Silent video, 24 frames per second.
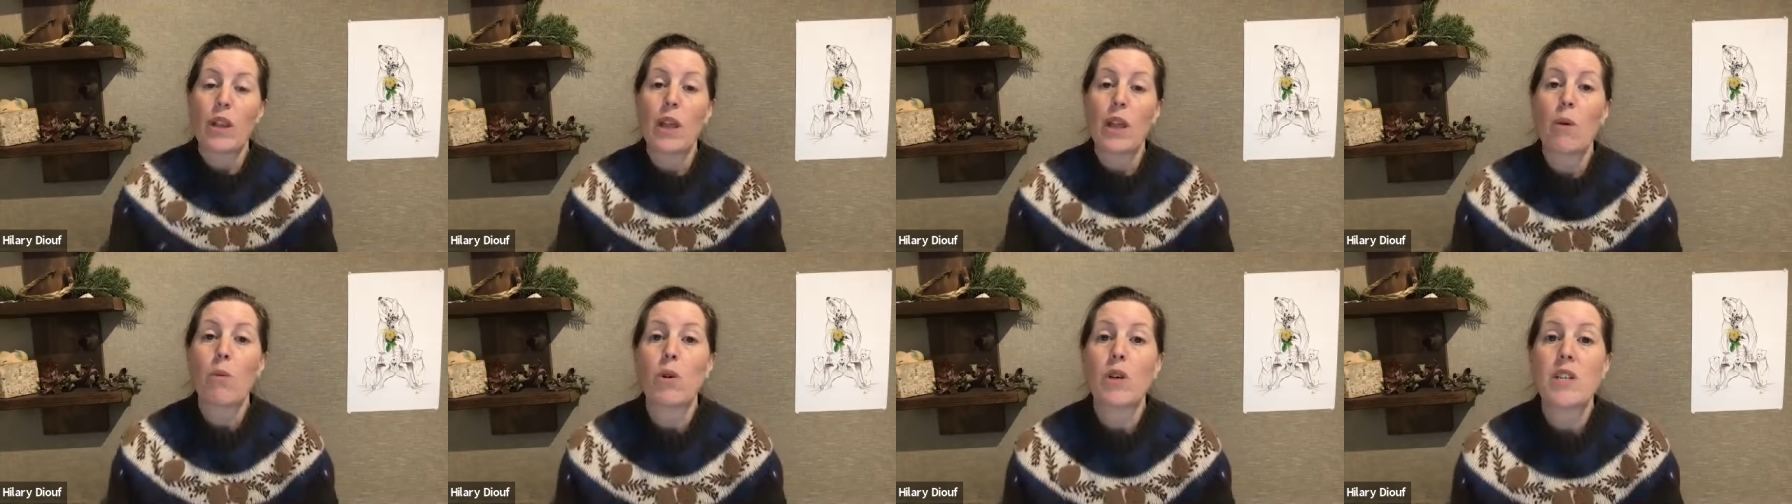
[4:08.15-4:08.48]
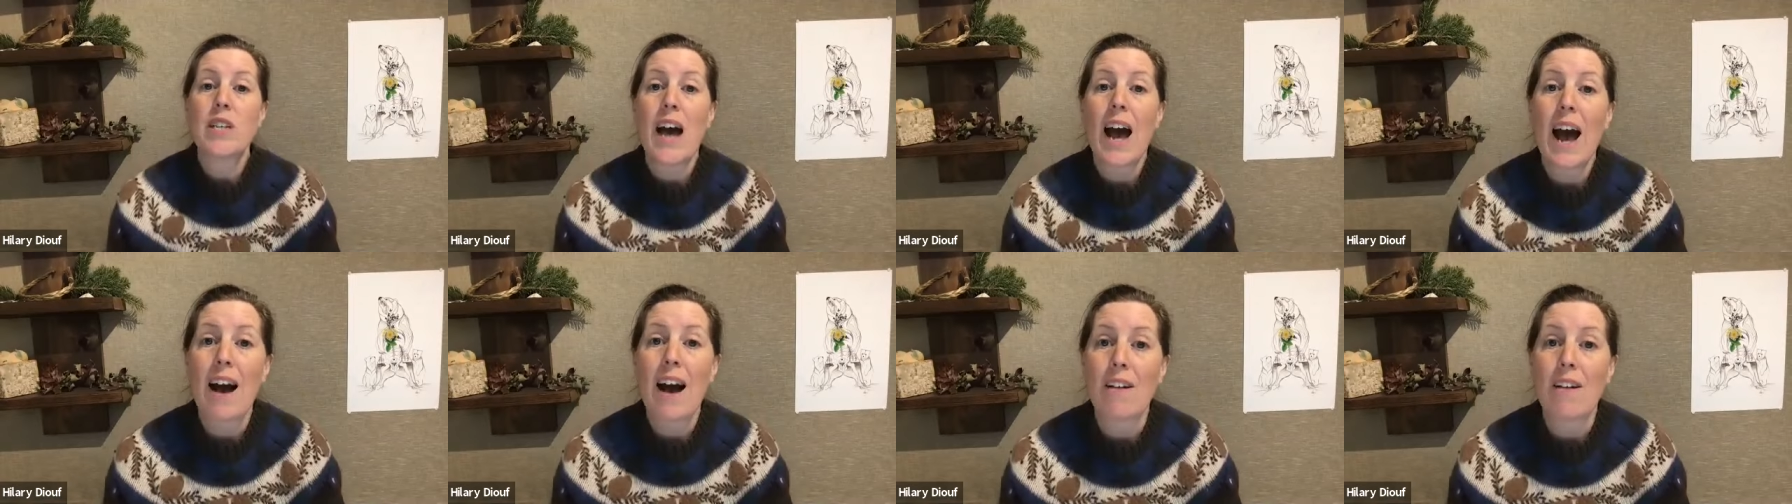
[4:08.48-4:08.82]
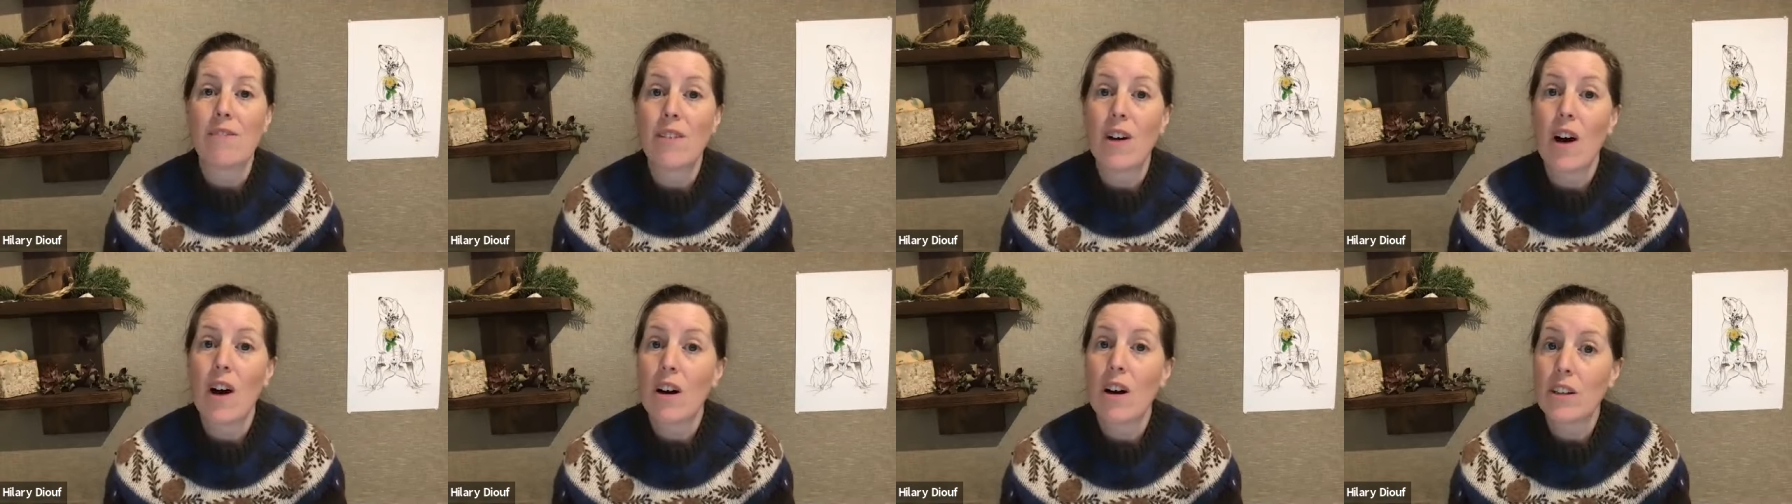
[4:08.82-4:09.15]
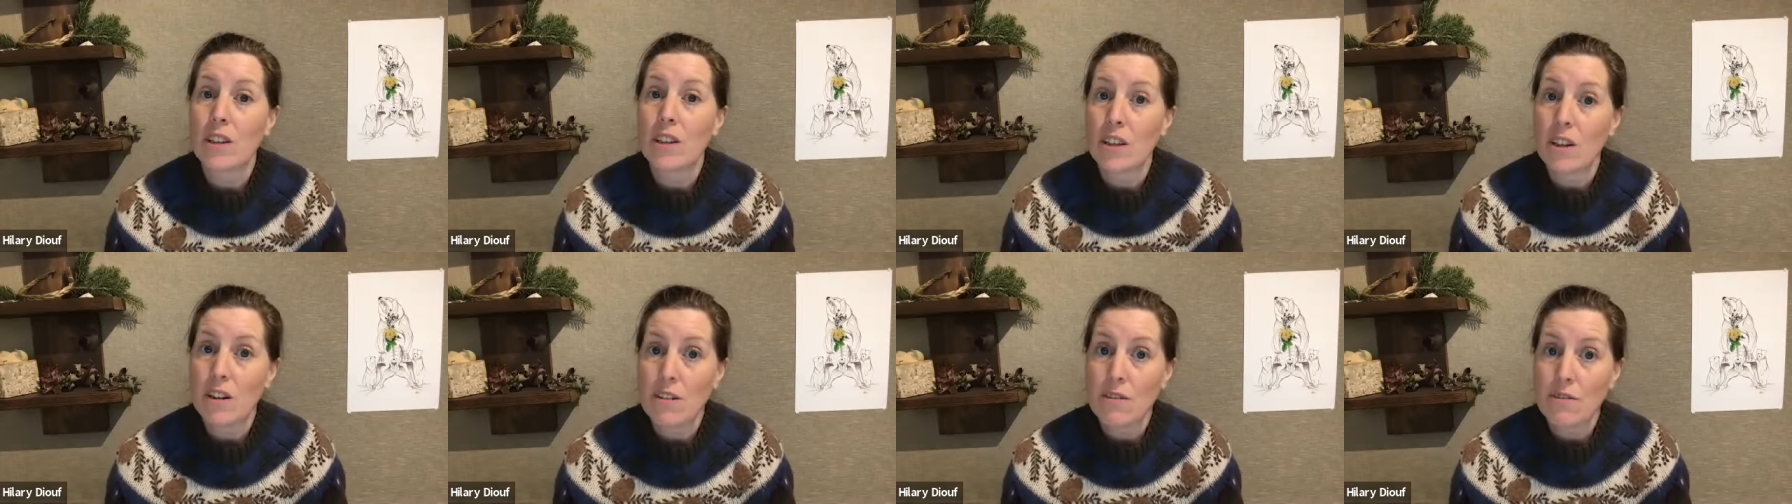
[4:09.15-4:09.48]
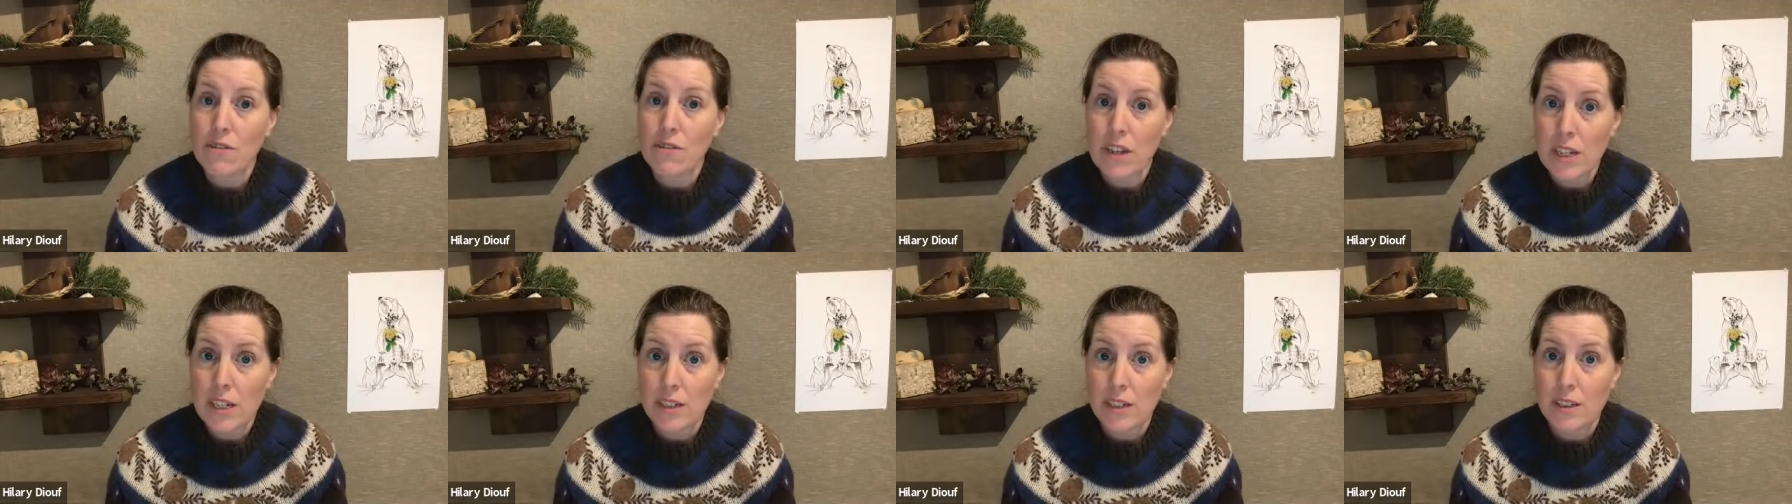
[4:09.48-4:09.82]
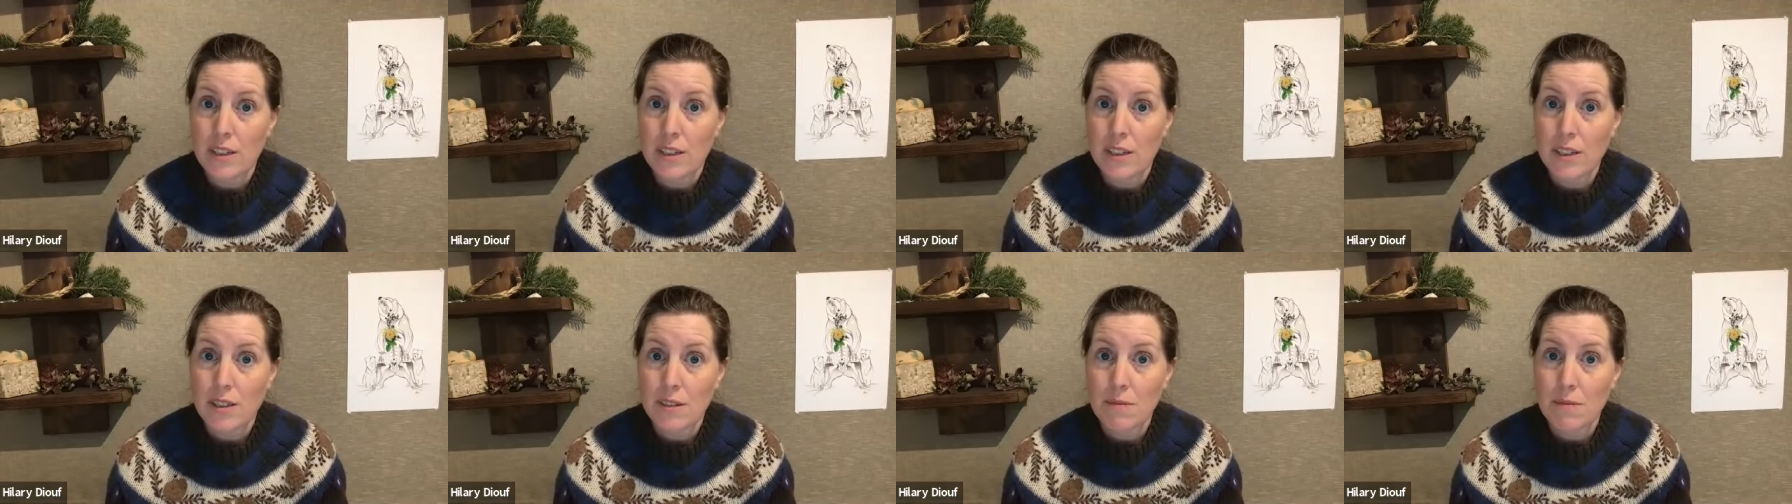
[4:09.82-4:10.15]
they would have on their
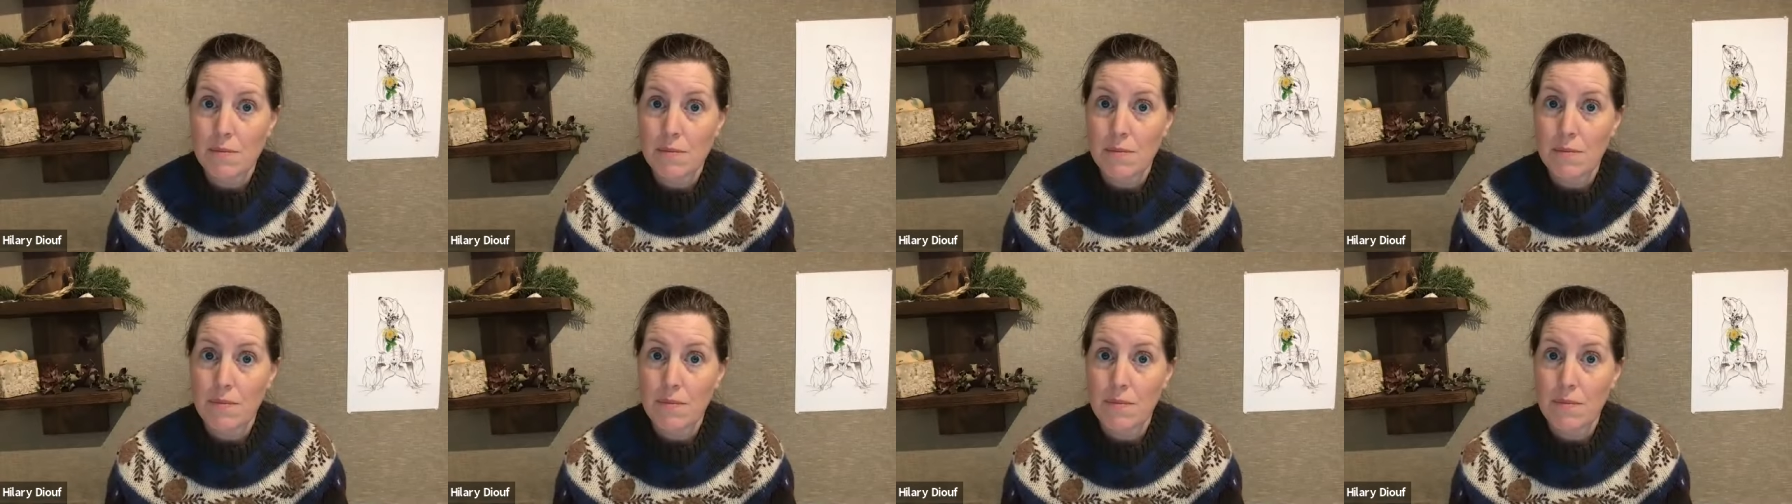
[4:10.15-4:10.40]
fins.